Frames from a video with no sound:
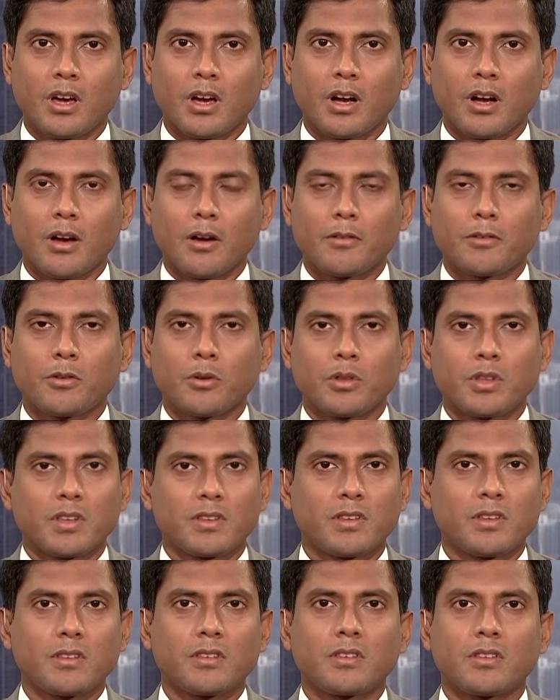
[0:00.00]
Uh, so
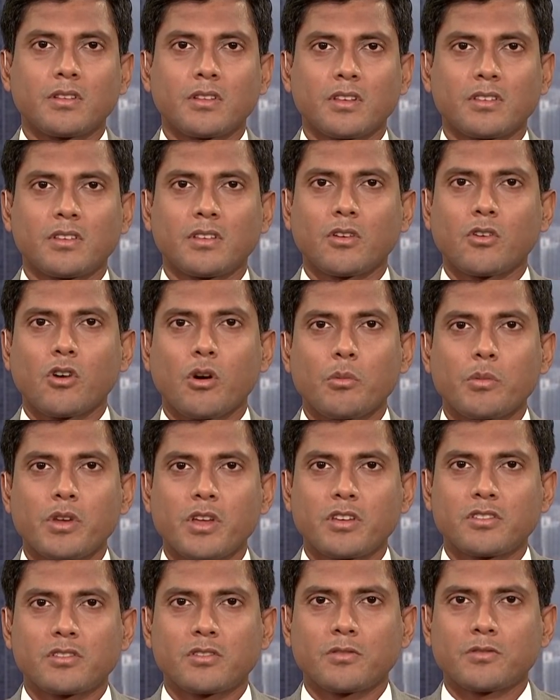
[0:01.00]
this is this is a
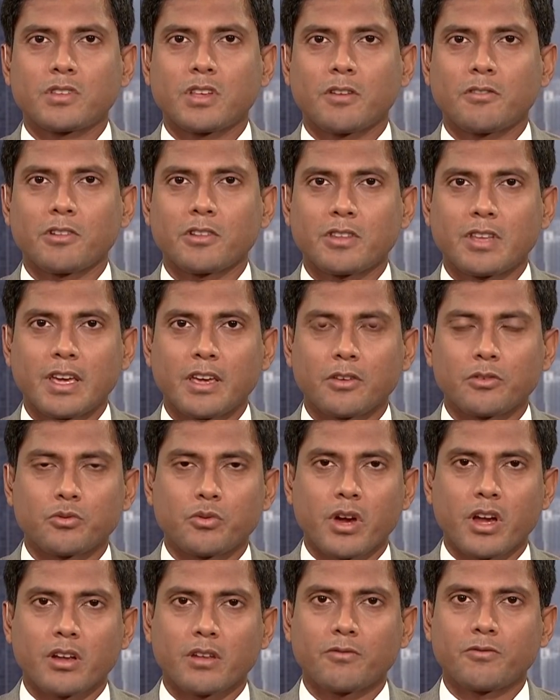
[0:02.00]
combination of several
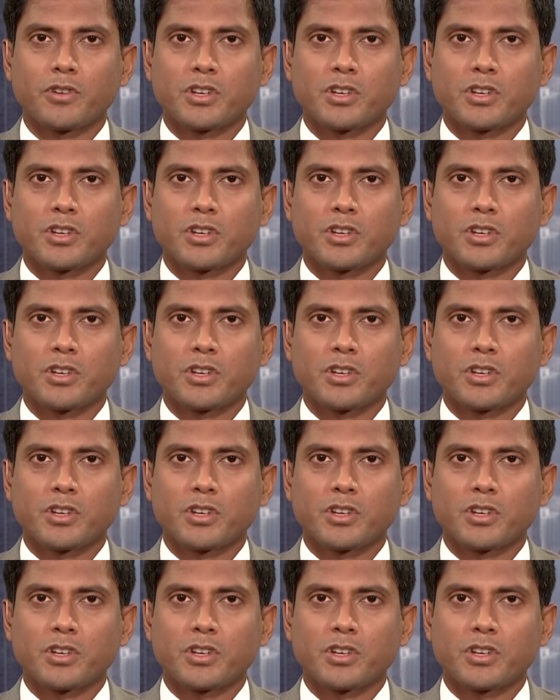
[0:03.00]
things, right?